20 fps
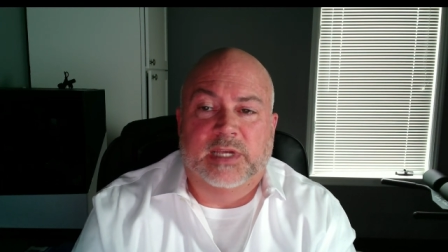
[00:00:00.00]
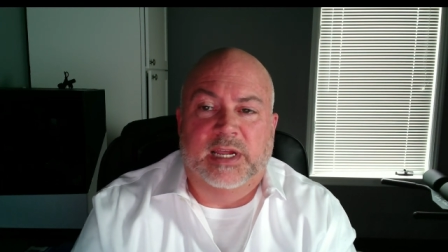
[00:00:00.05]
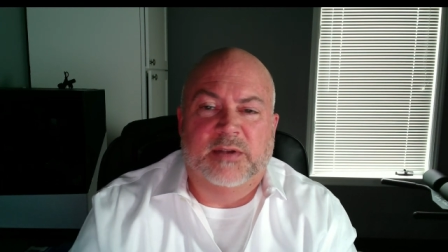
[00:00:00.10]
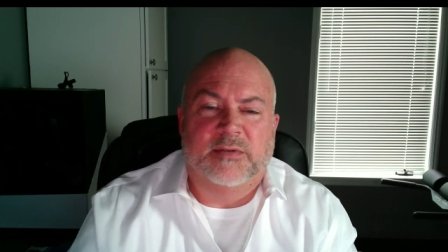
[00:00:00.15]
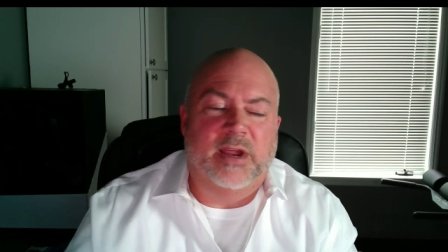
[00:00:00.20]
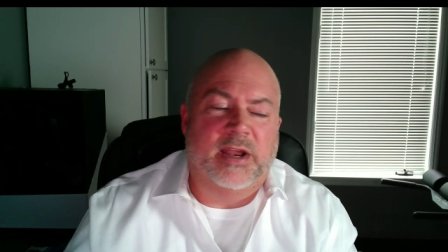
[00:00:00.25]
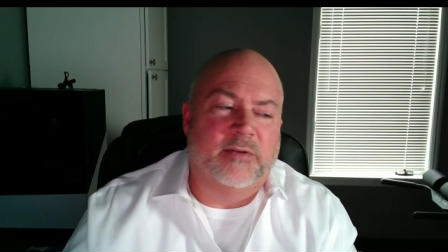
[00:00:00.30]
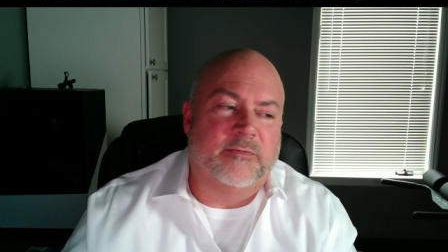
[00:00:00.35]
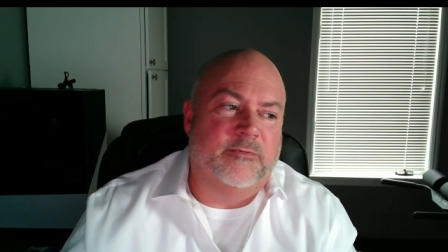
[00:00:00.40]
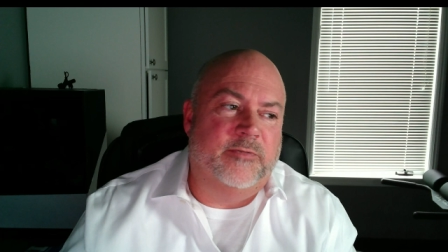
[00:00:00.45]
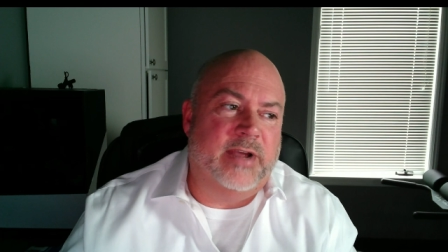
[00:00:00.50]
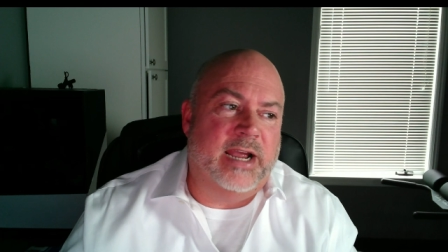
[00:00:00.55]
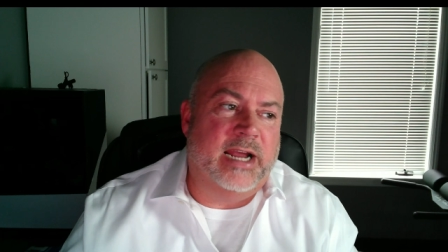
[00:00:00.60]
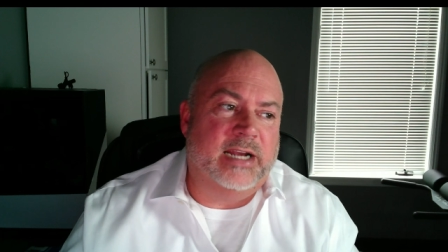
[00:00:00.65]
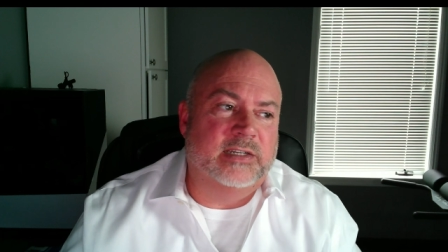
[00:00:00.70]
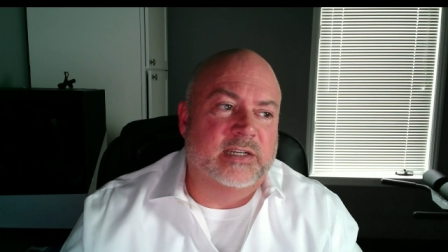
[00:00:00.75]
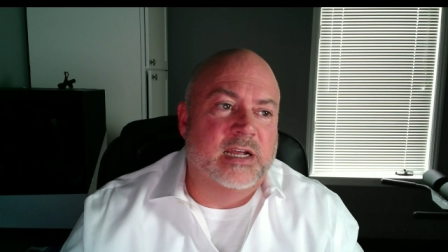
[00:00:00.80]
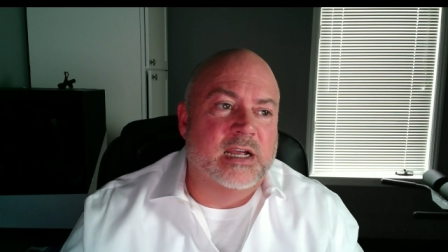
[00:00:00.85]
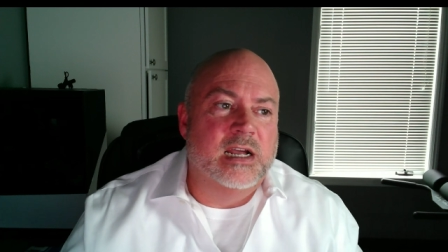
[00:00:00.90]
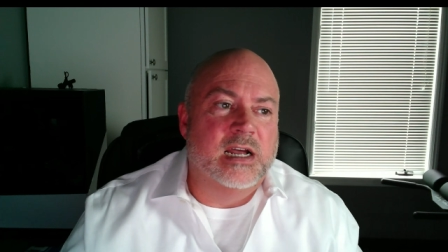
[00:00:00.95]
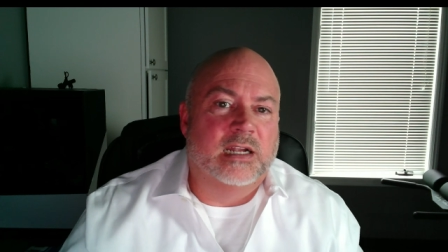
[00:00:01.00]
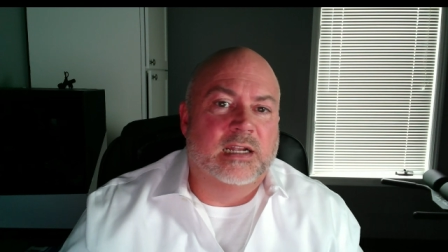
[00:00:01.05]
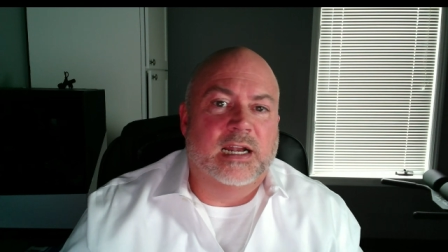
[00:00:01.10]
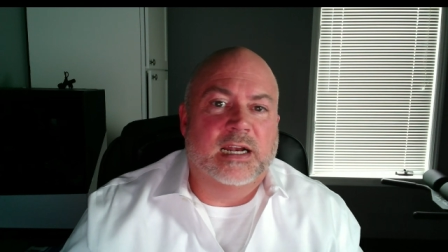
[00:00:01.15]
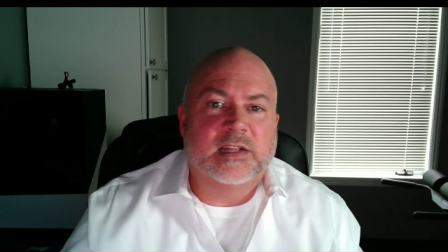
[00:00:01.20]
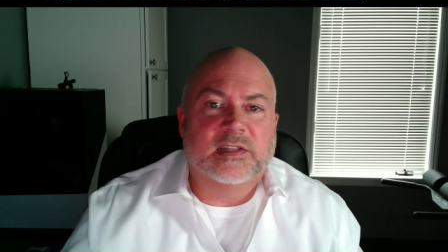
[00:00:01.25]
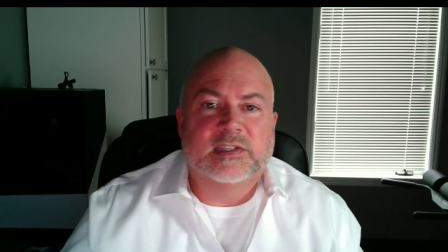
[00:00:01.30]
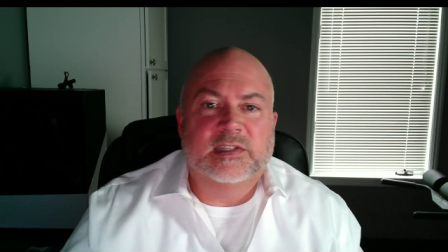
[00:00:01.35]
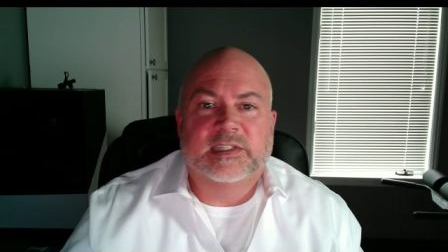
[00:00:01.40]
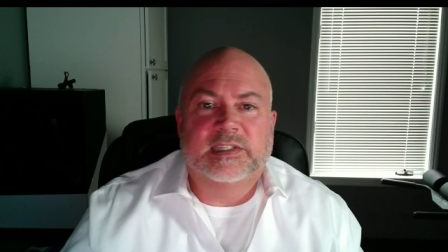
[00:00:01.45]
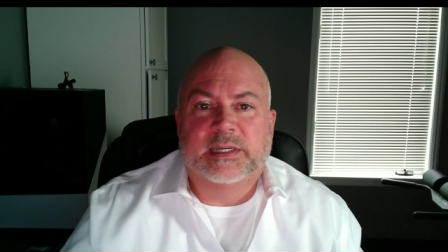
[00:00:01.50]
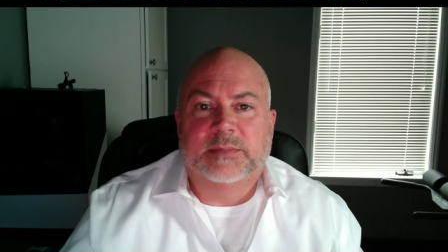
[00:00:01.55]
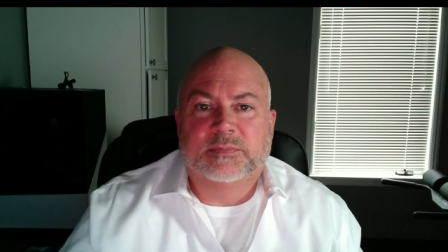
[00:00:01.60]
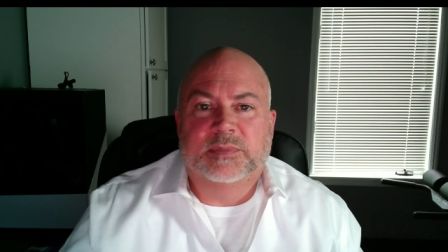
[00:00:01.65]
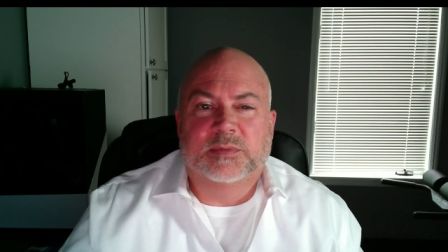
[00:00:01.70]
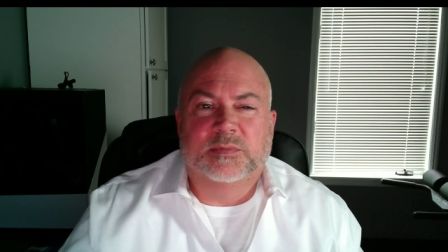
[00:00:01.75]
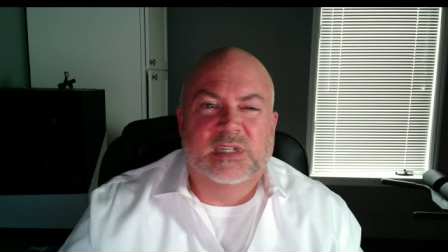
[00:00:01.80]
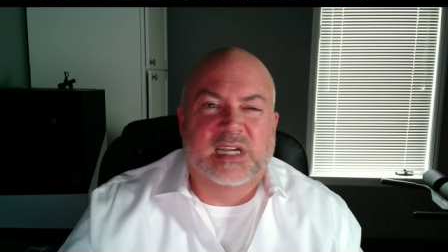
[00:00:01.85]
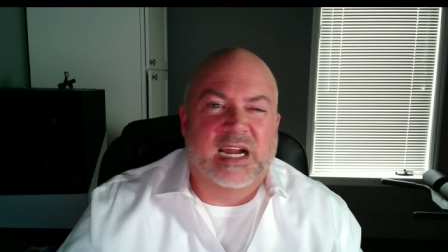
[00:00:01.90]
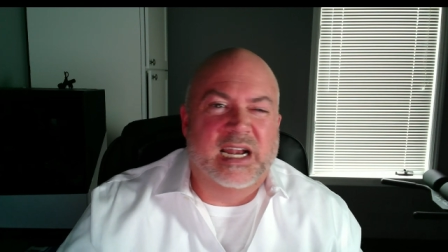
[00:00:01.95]
And, and in fact, a lot of the
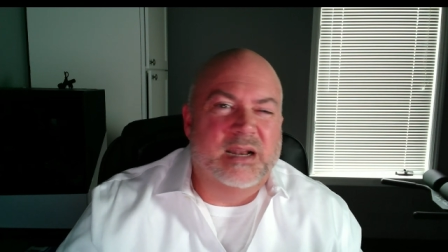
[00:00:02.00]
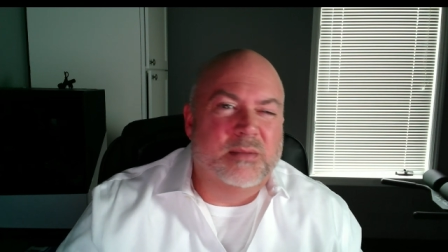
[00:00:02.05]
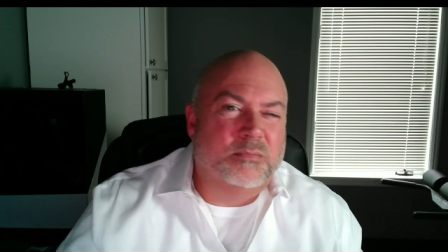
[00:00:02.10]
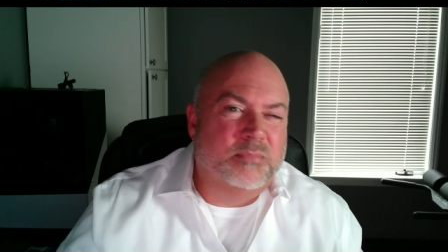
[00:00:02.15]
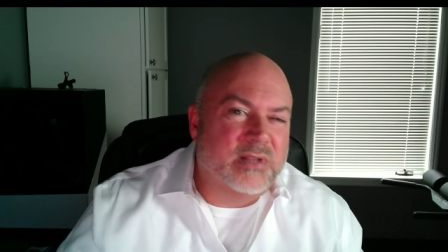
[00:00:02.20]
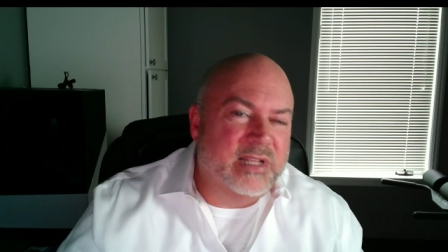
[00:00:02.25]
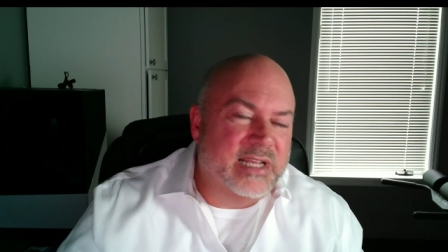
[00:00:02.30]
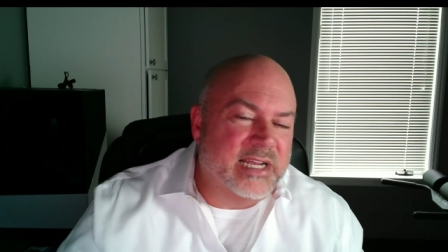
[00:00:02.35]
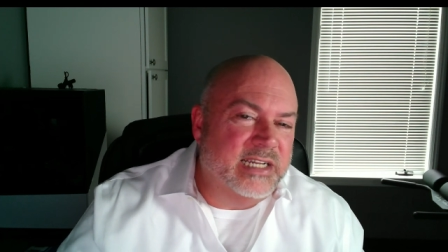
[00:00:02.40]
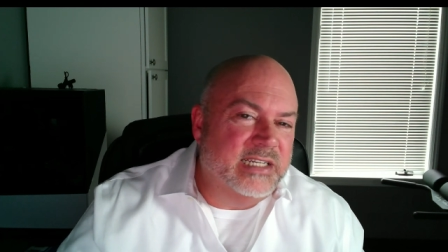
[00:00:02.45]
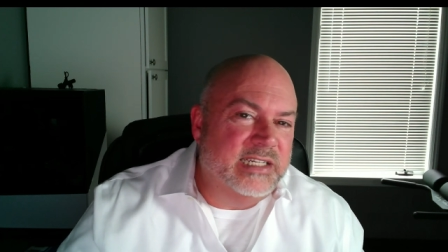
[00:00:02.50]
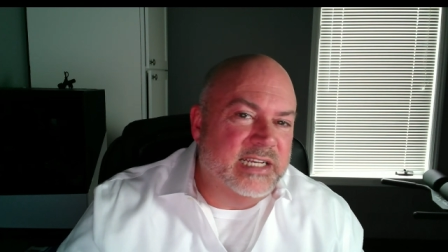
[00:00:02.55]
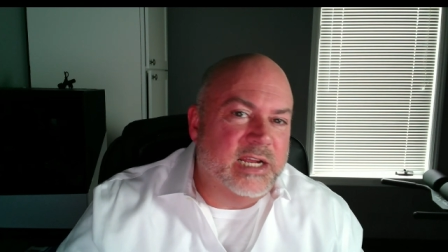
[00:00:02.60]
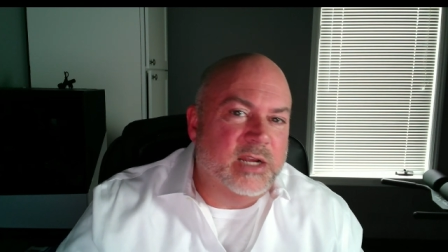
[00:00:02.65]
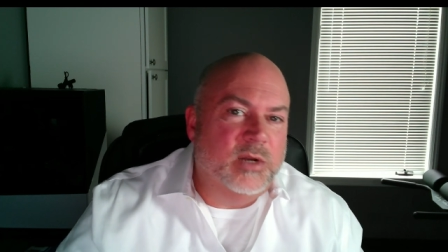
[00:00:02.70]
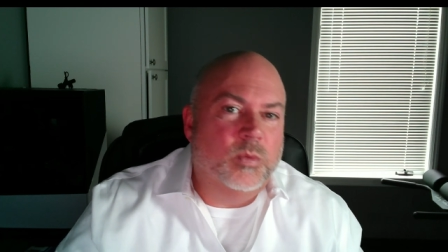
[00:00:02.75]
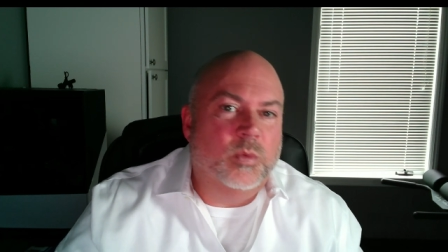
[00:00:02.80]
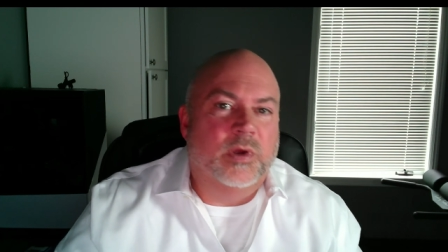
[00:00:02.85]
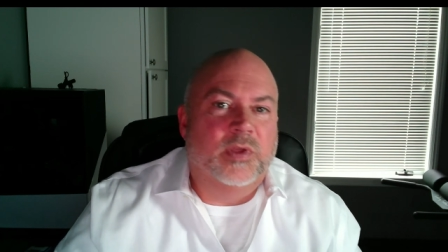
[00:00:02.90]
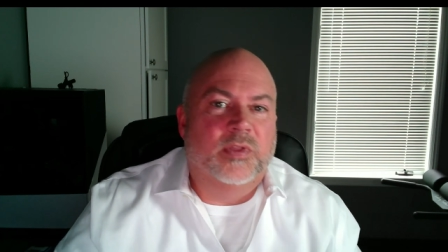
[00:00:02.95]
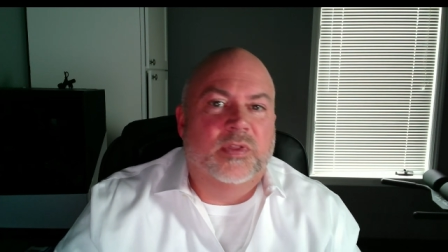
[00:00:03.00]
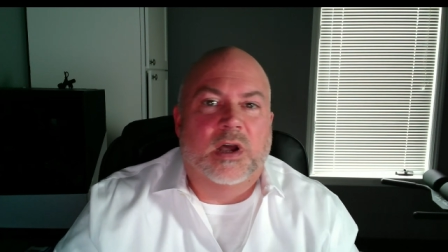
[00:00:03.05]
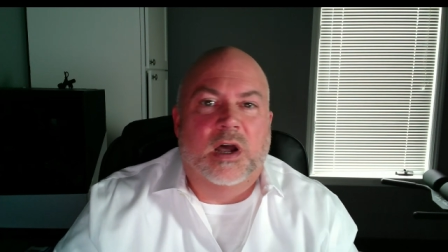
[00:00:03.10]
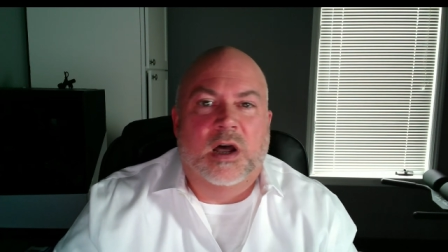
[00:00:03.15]
symptoms kind of blend in with